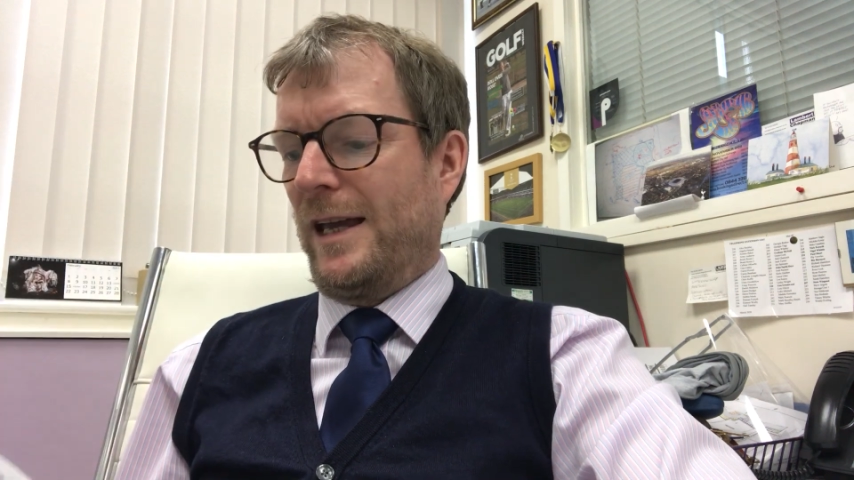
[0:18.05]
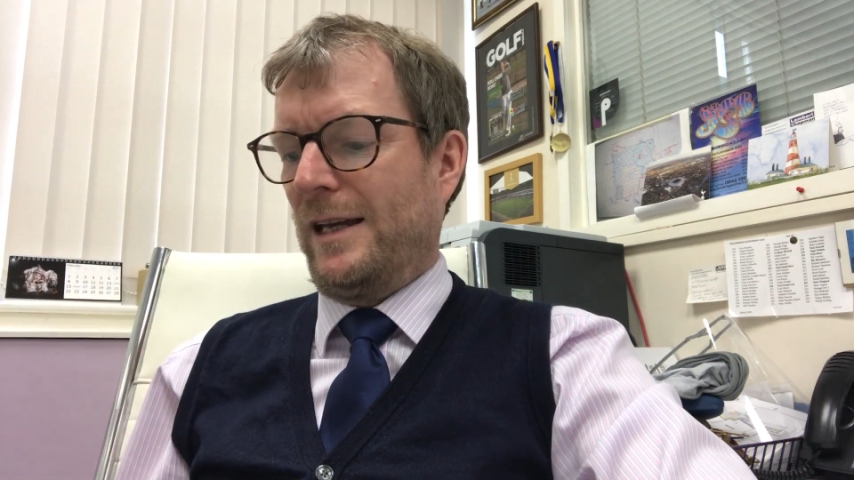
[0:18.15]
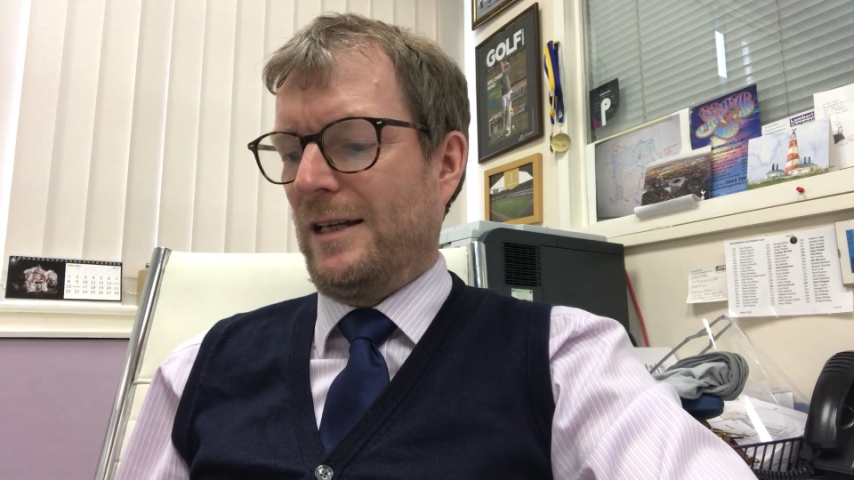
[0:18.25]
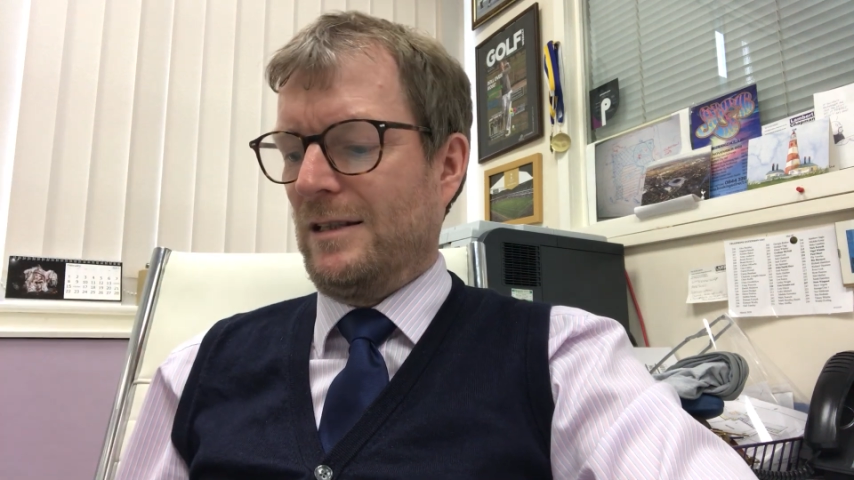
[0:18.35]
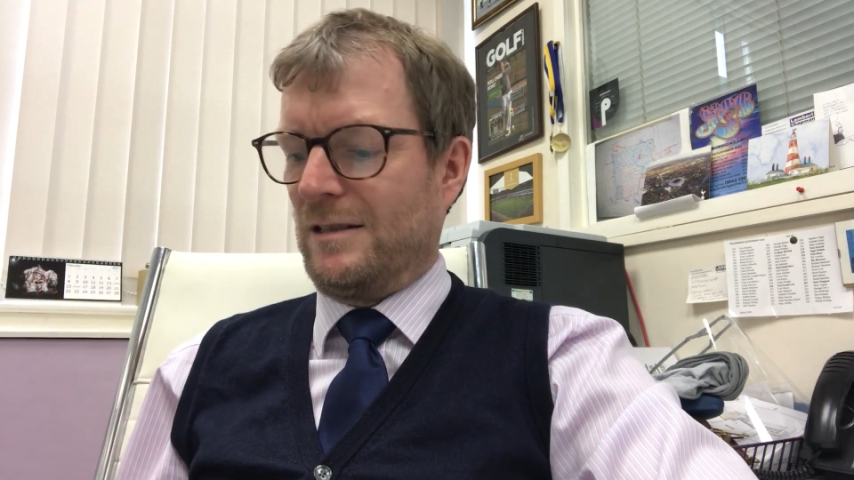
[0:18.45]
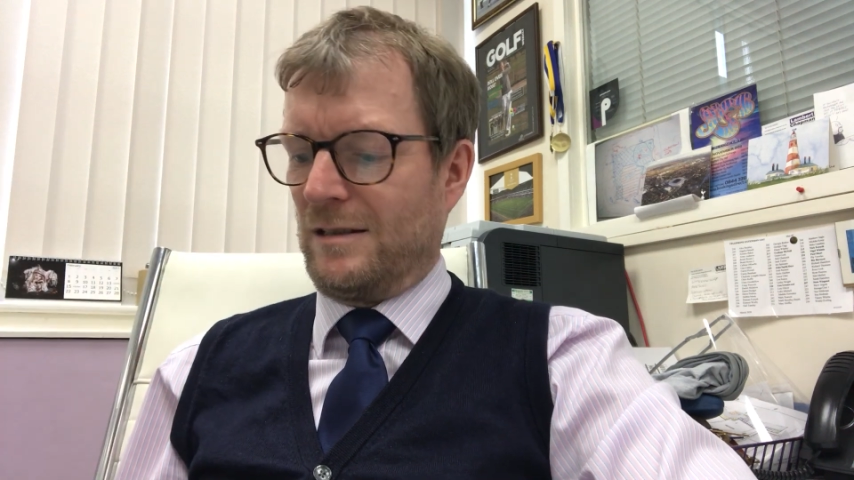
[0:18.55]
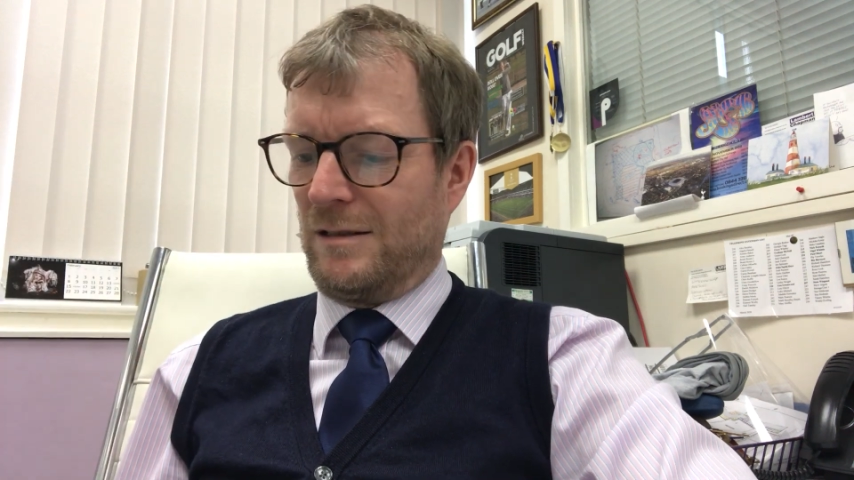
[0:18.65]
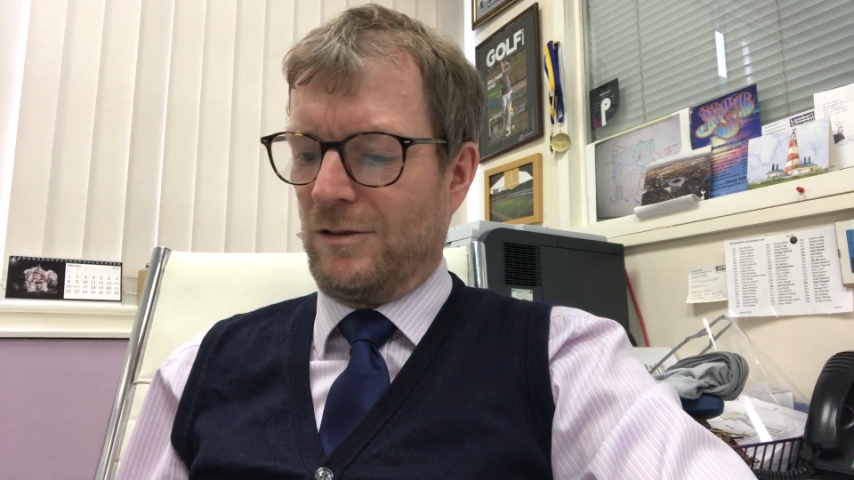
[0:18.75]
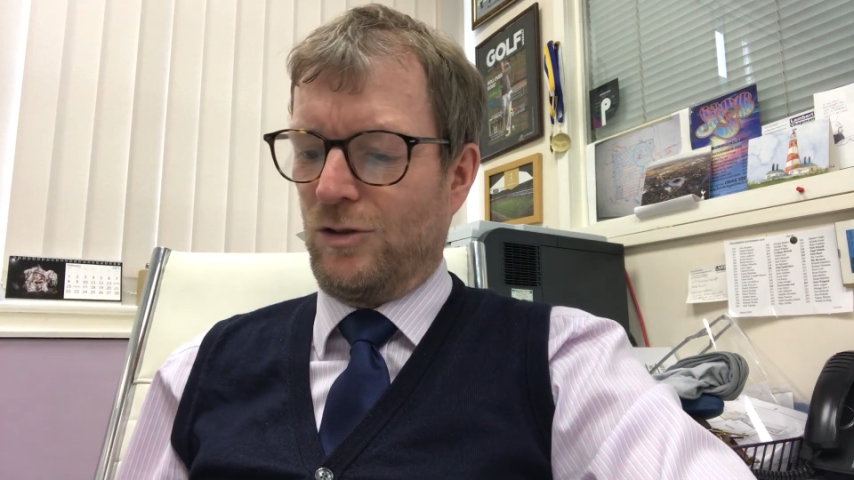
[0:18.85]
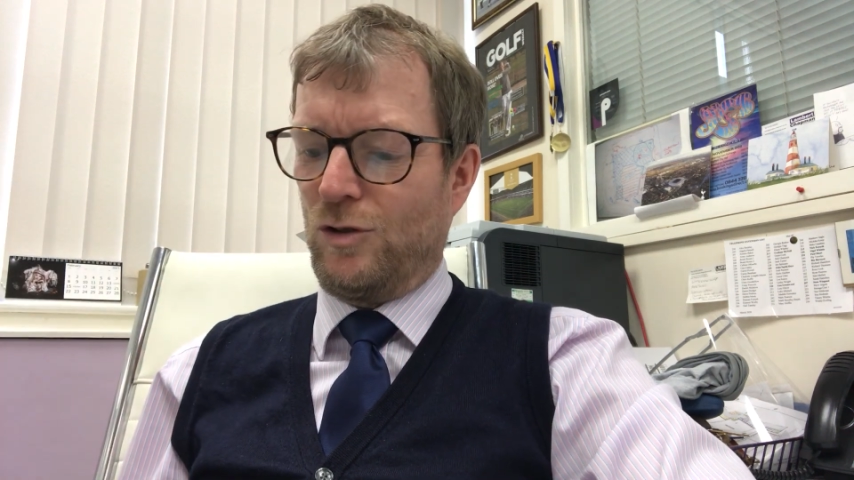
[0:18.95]
is
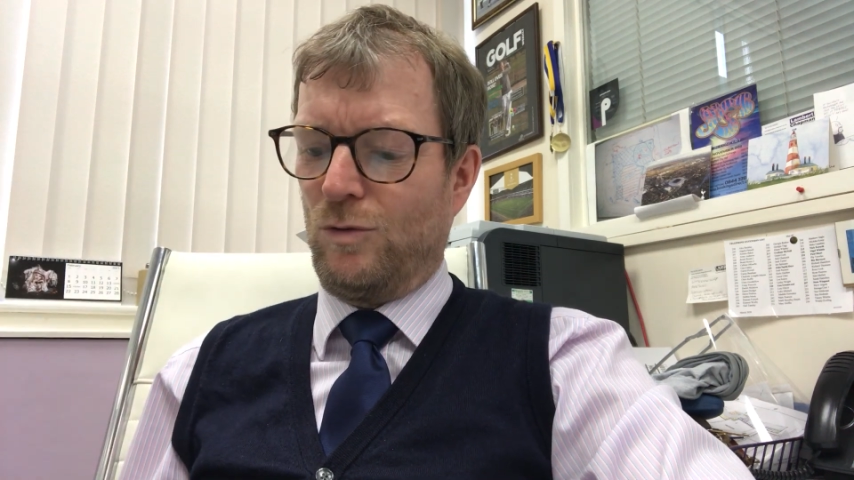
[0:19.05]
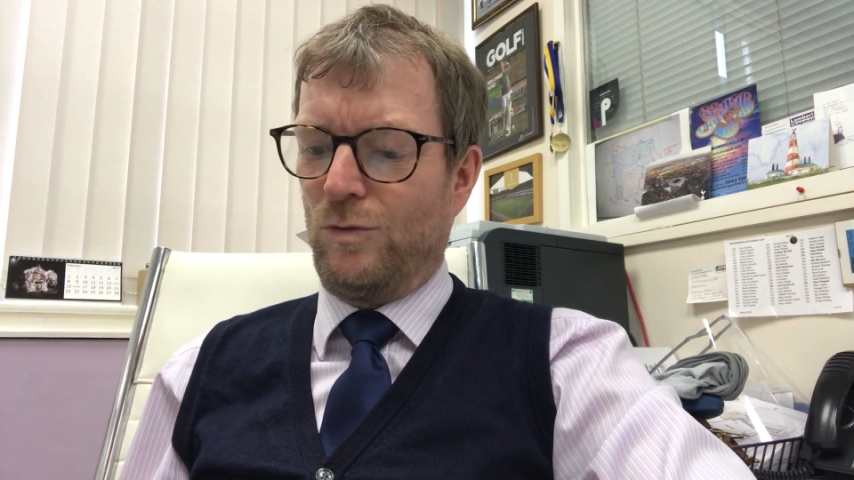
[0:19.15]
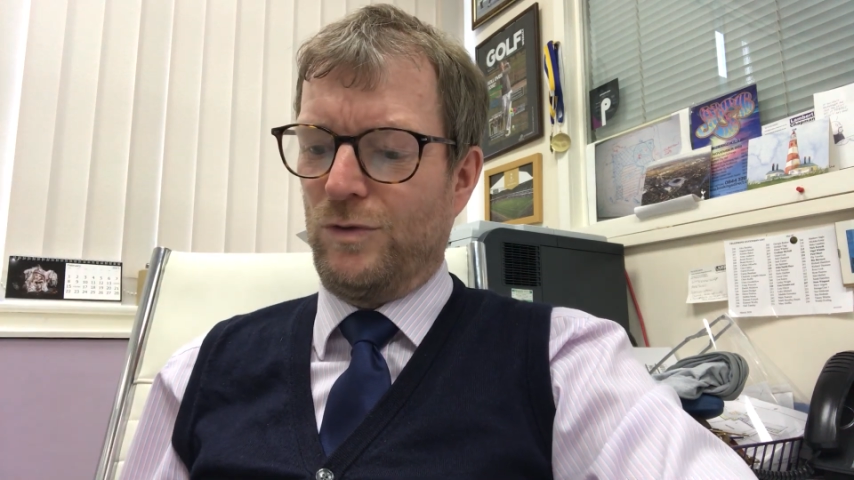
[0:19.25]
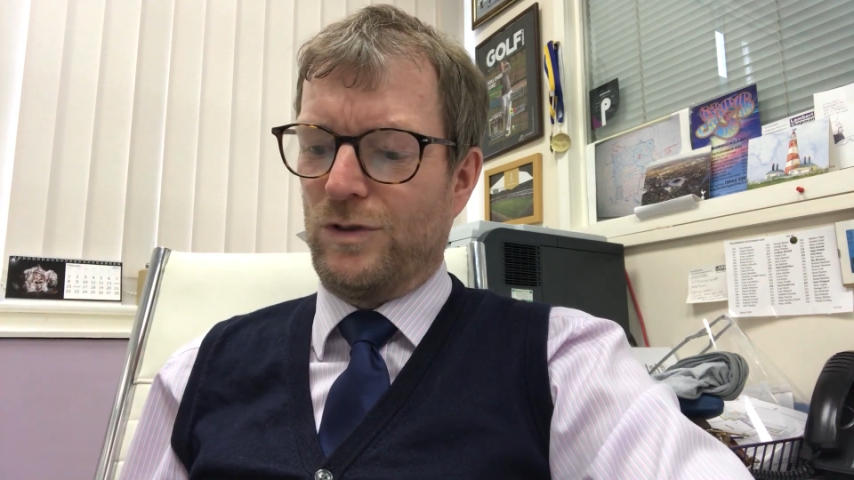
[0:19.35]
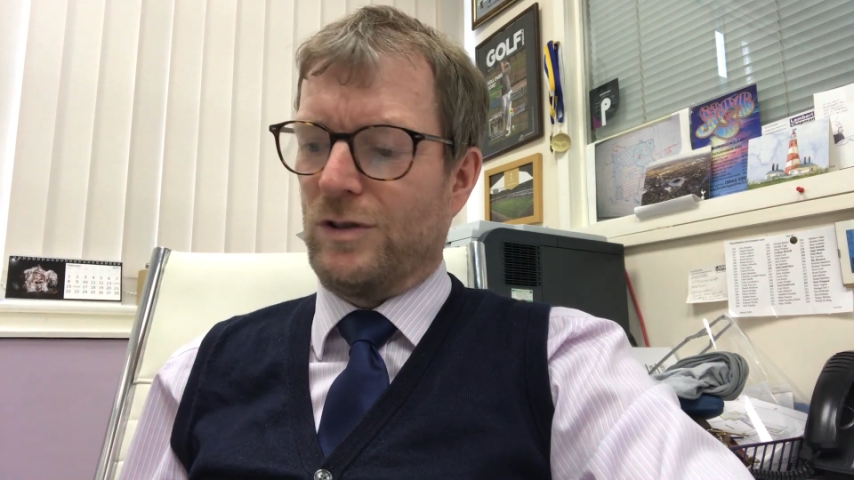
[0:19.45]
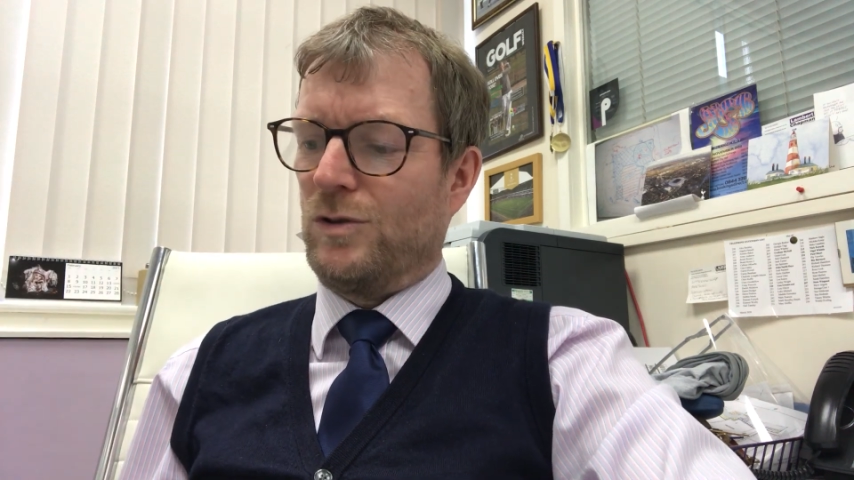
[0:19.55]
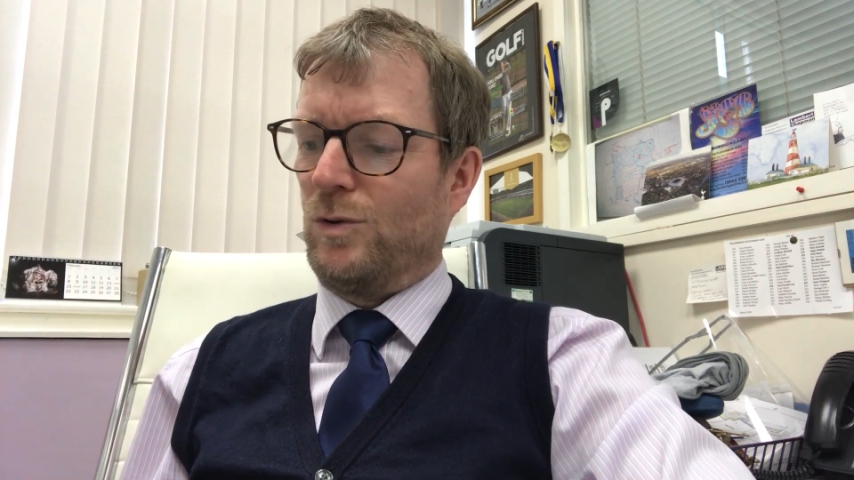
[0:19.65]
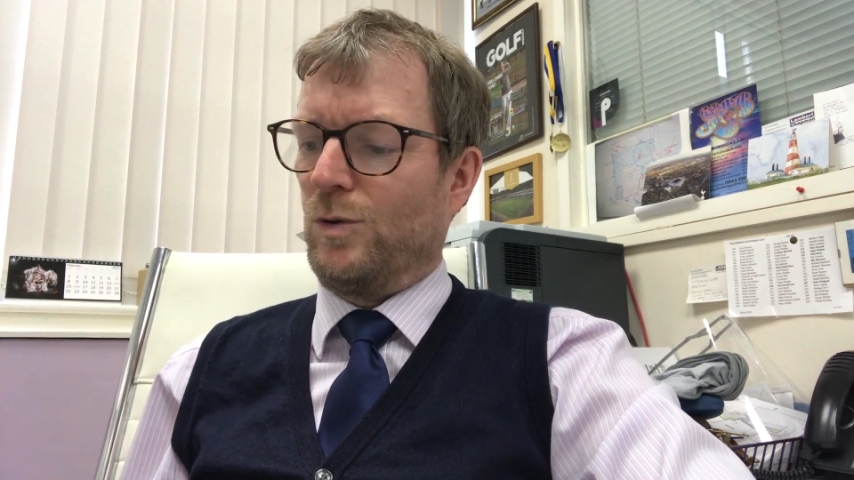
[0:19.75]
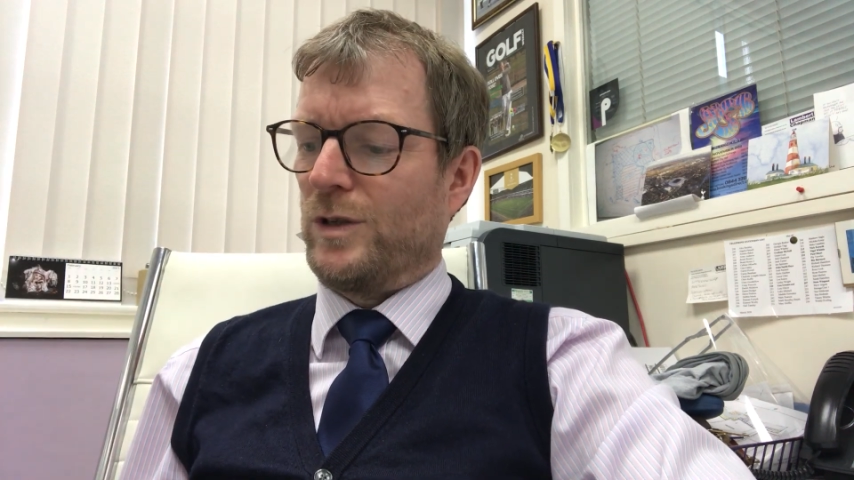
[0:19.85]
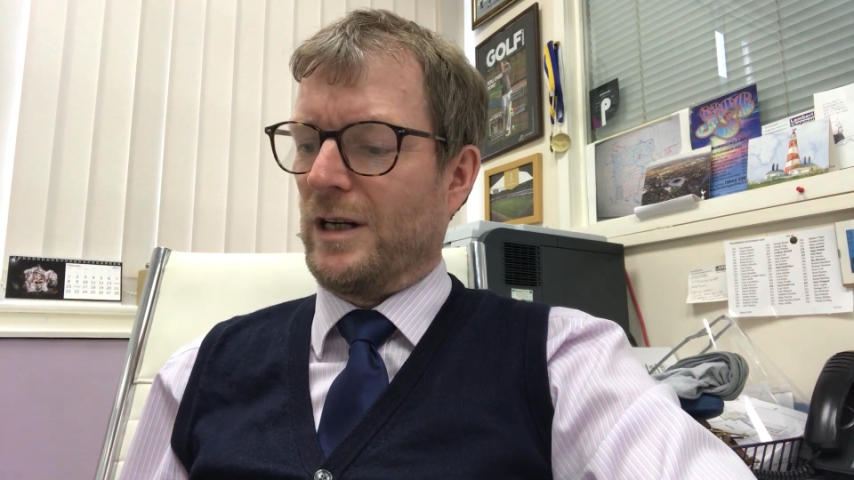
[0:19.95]
Sean's
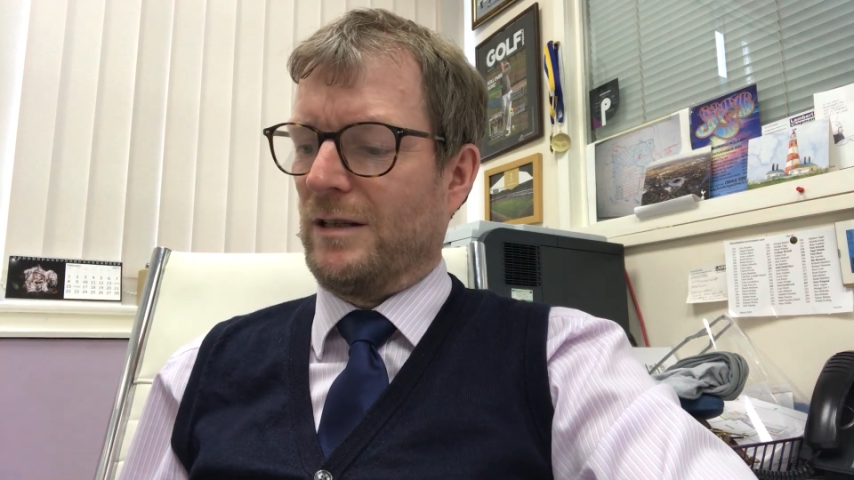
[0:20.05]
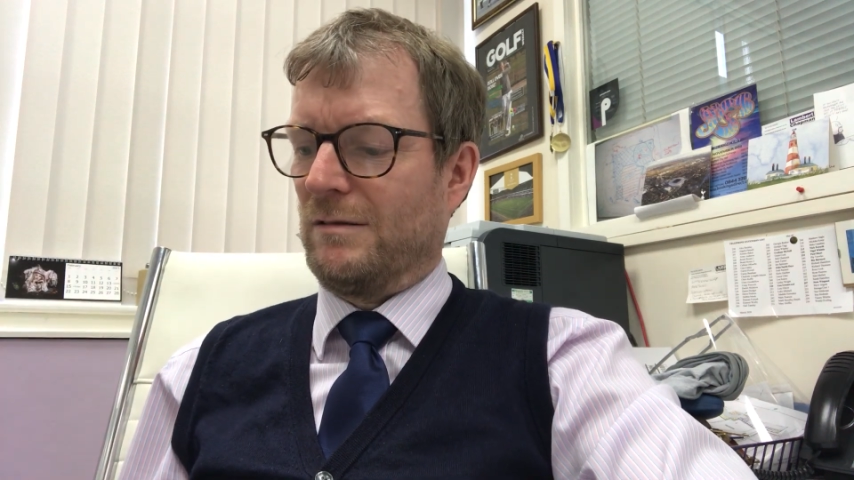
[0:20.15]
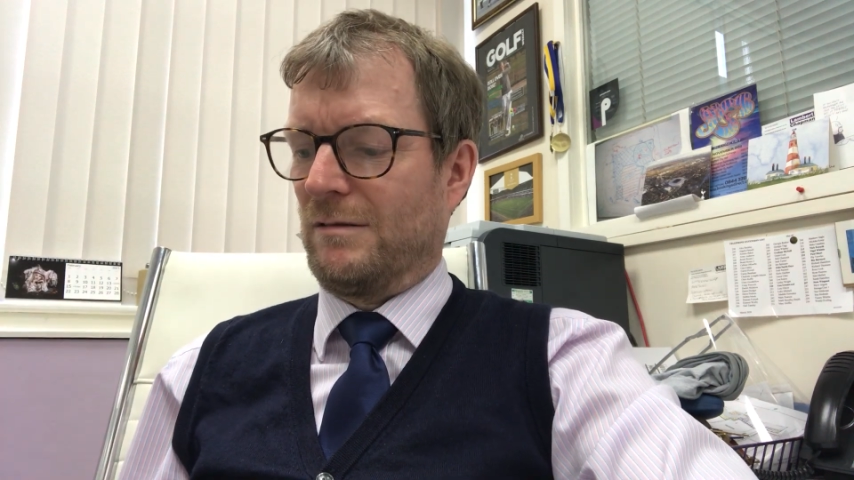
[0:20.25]
daughter.